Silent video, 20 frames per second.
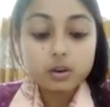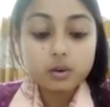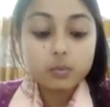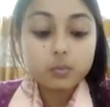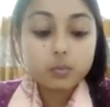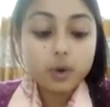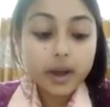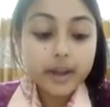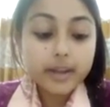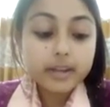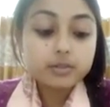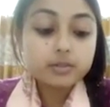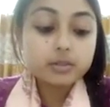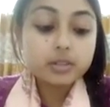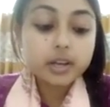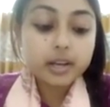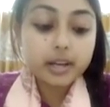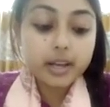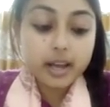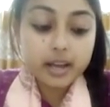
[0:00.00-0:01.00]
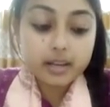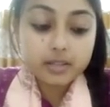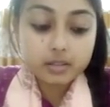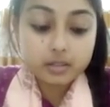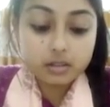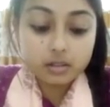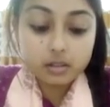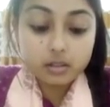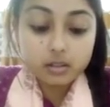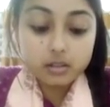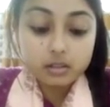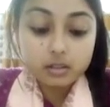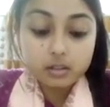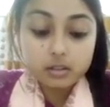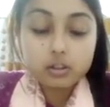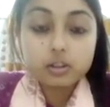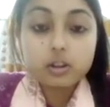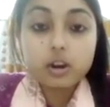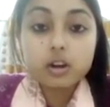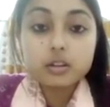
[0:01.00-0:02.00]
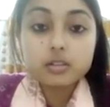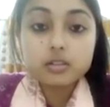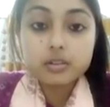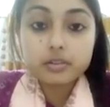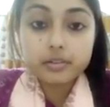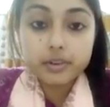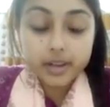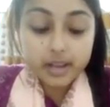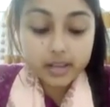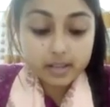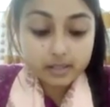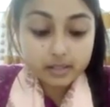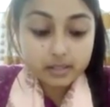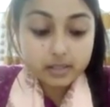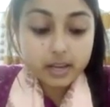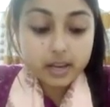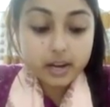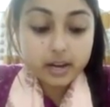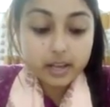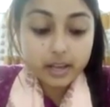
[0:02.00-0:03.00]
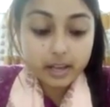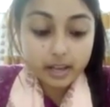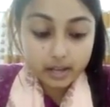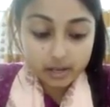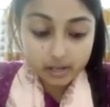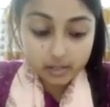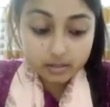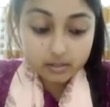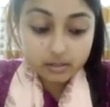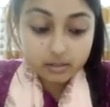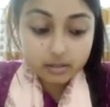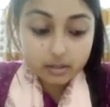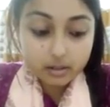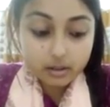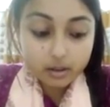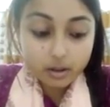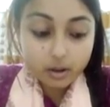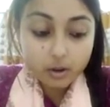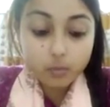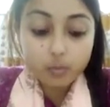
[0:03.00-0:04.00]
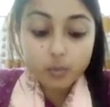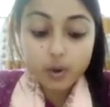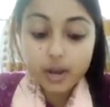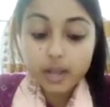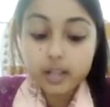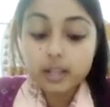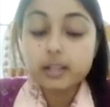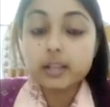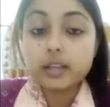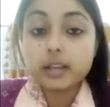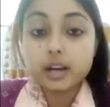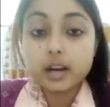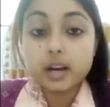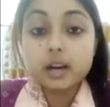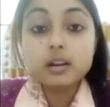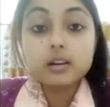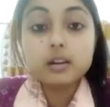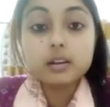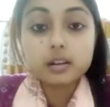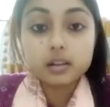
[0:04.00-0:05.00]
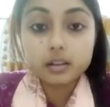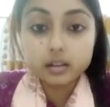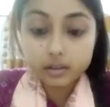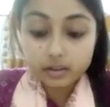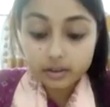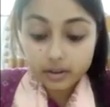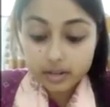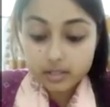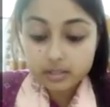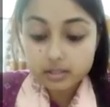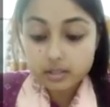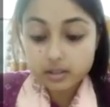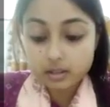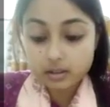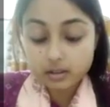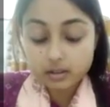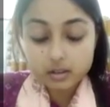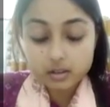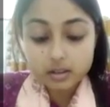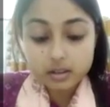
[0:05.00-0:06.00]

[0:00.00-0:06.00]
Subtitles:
Why do the cattle not raise their heads while they are grazing?